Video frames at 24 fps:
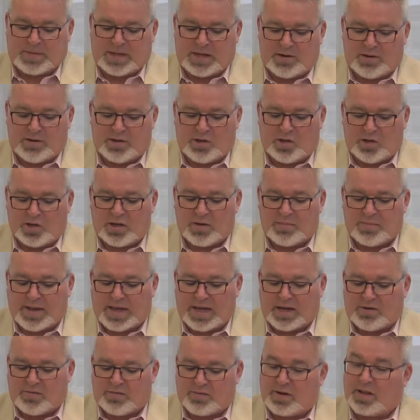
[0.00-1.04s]
Erin, looking
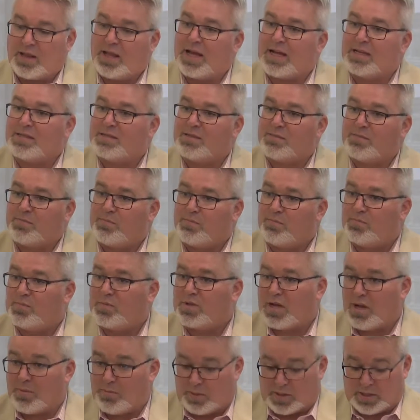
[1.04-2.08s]
back over the last
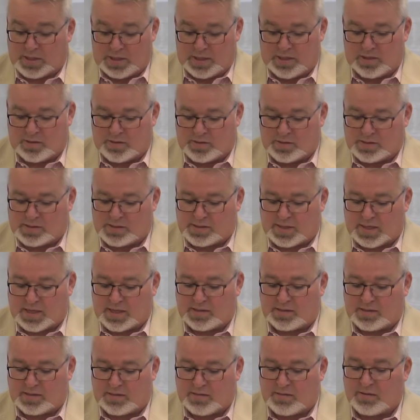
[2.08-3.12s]
couple of years,
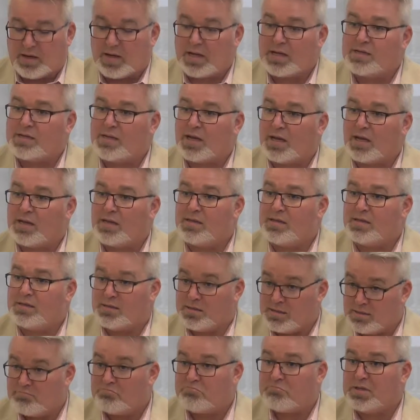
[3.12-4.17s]
Canterra has had
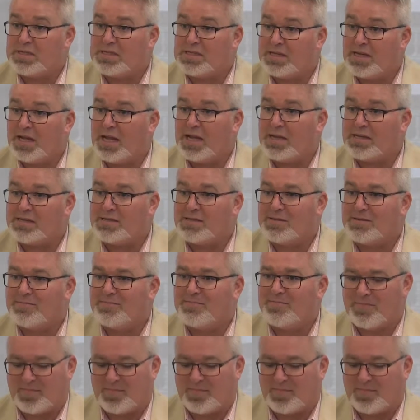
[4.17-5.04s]
busy days.